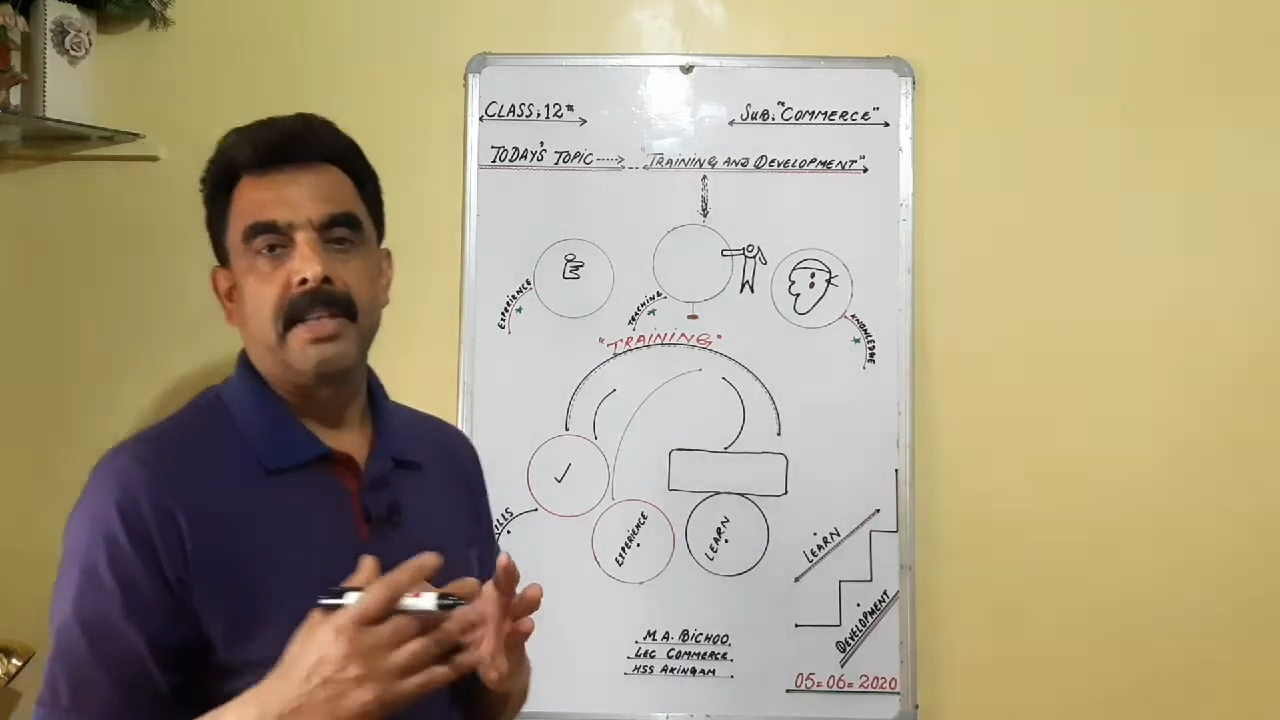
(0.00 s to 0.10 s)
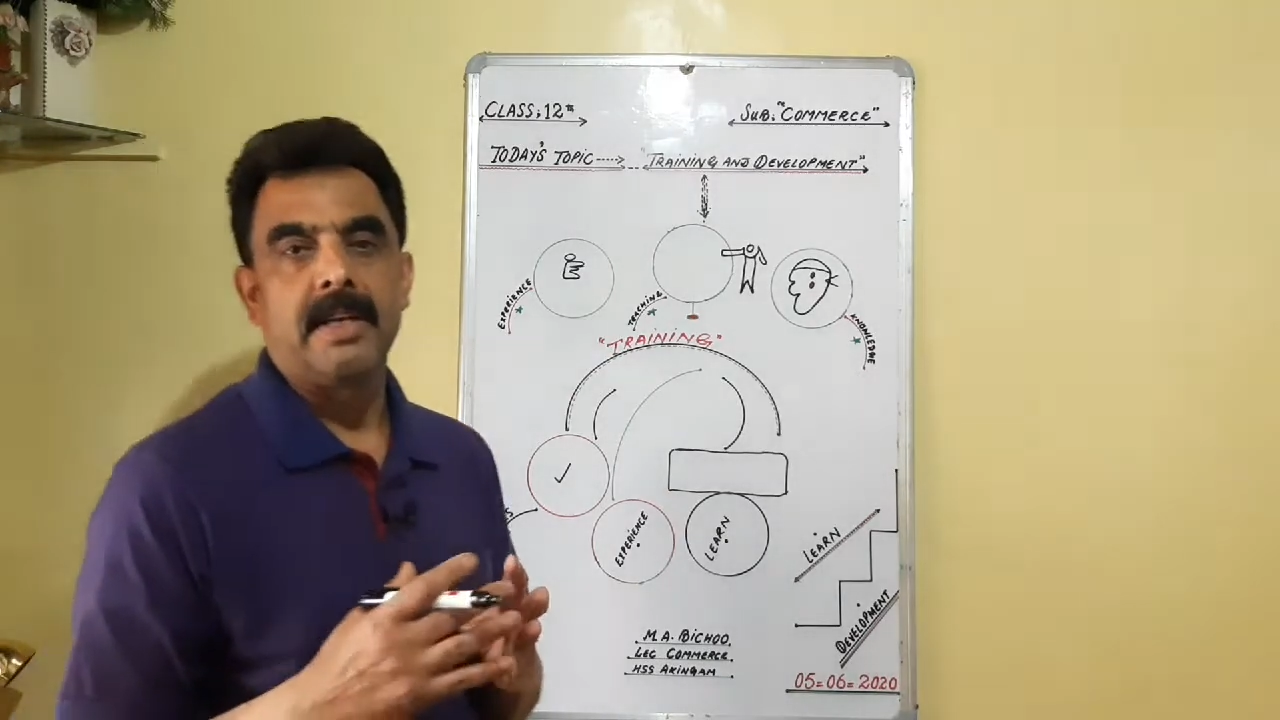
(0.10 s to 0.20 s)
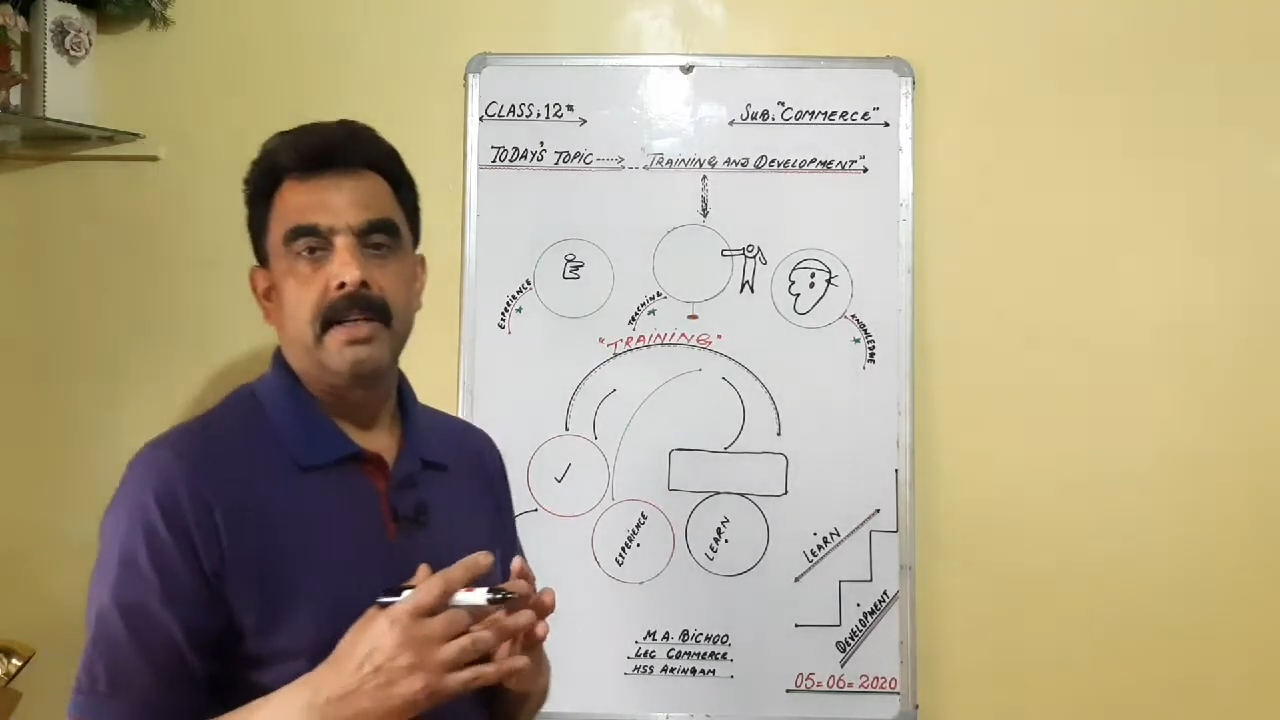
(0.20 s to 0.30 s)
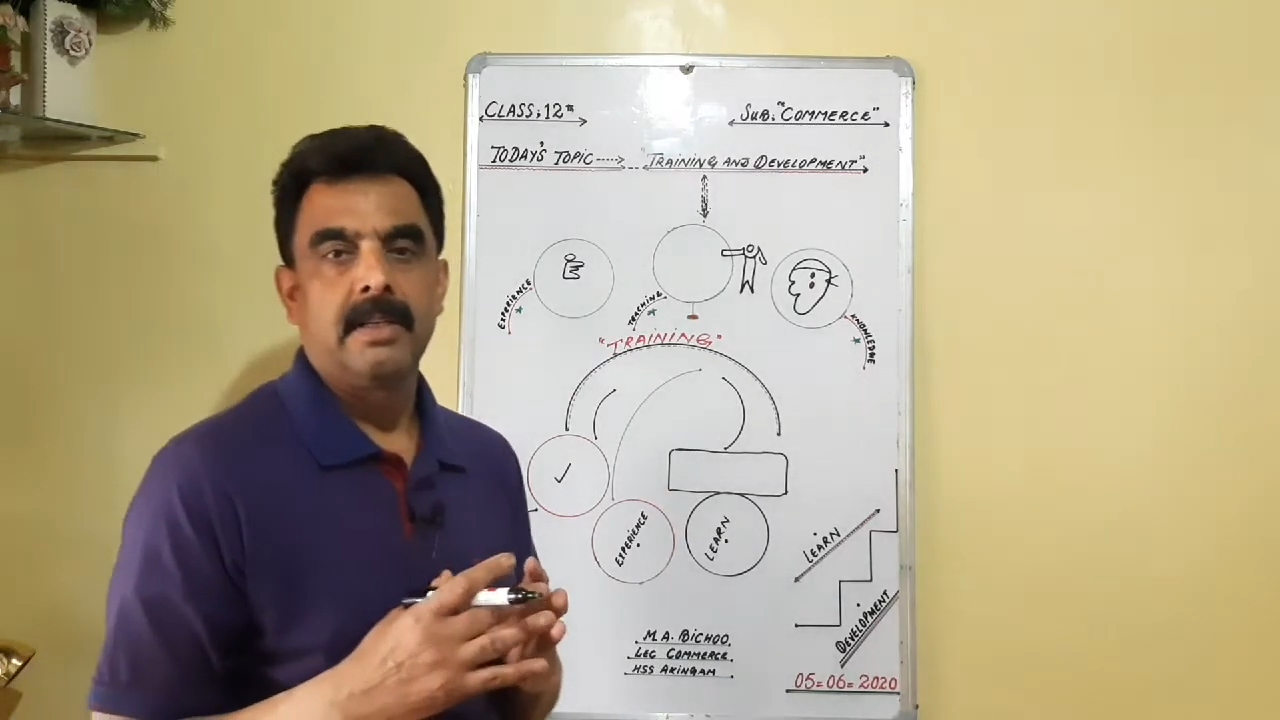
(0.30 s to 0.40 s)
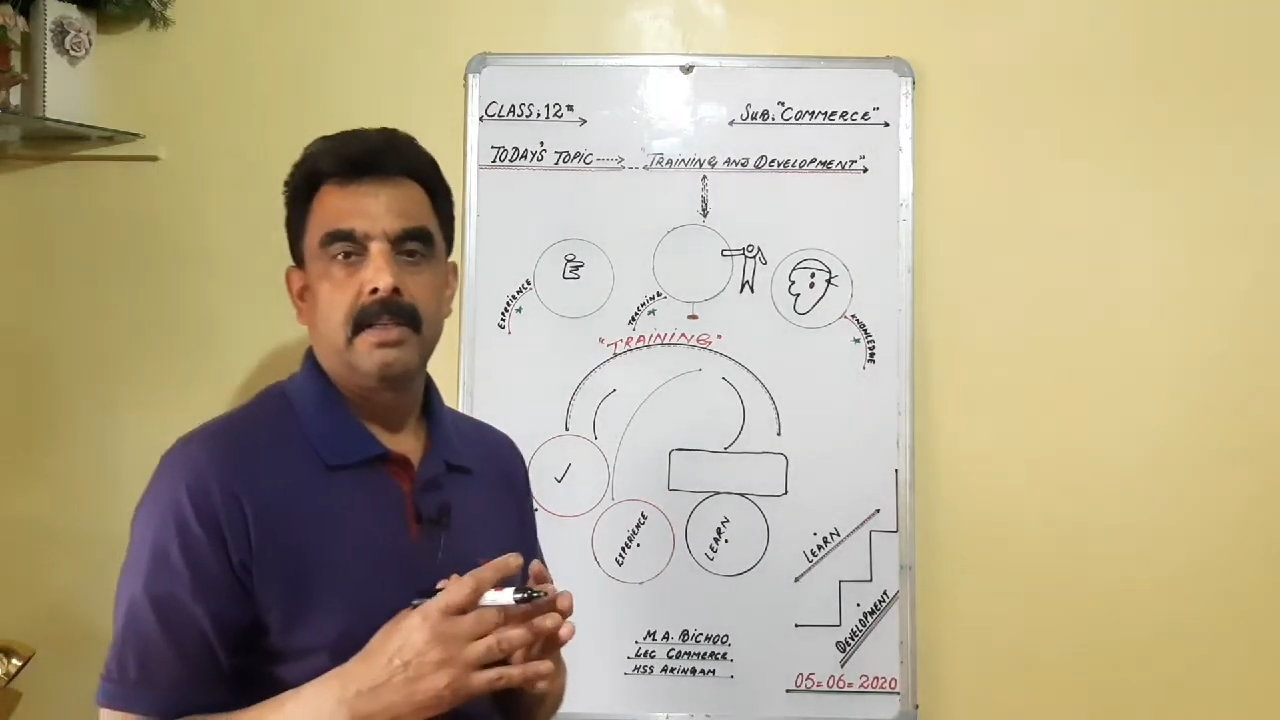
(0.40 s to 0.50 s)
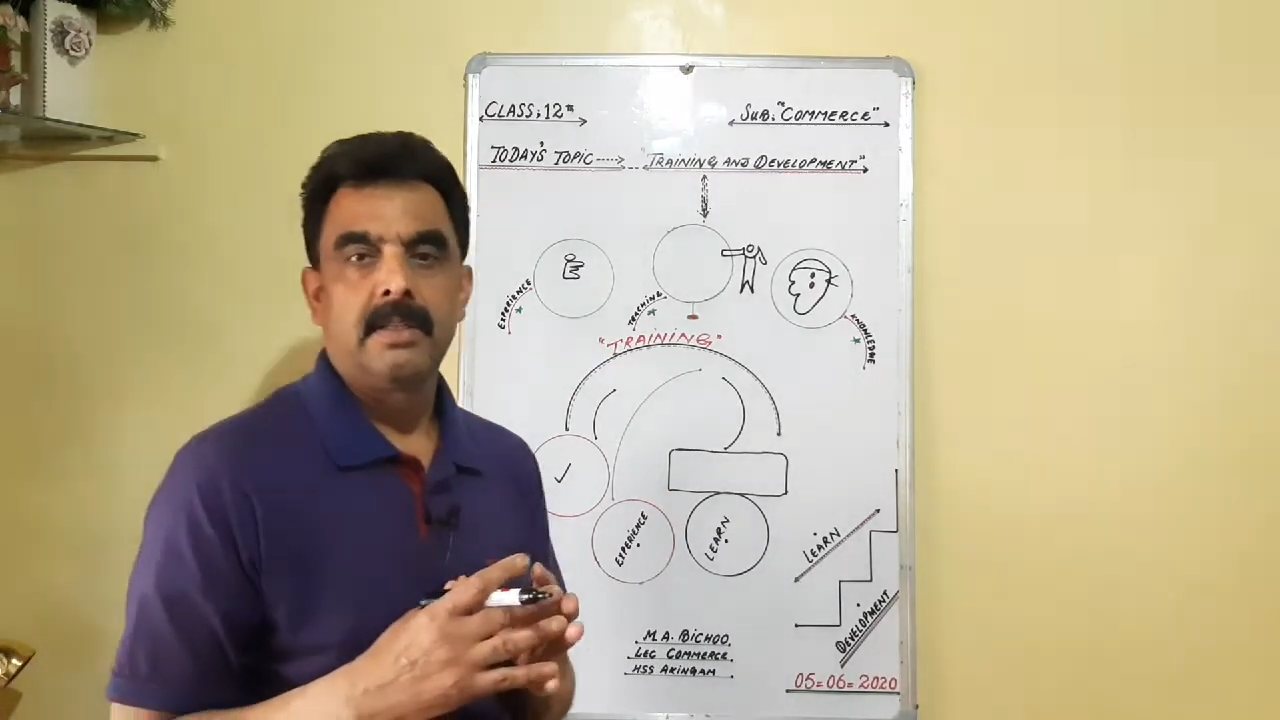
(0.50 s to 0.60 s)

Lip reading: method.